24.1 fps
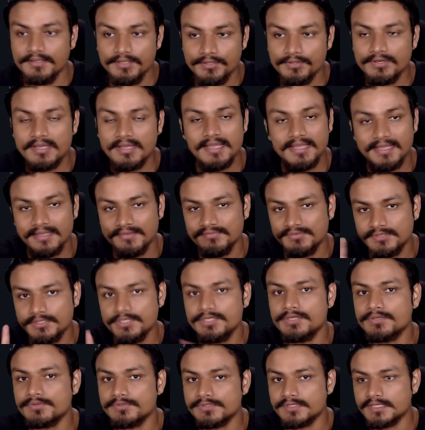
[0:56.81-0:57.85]
you have
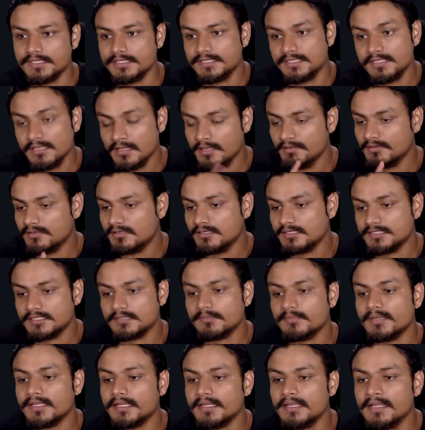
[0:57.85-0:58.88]
to use this,
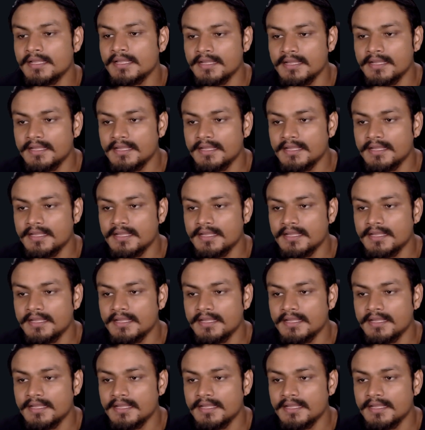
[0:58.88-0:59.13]
trust me.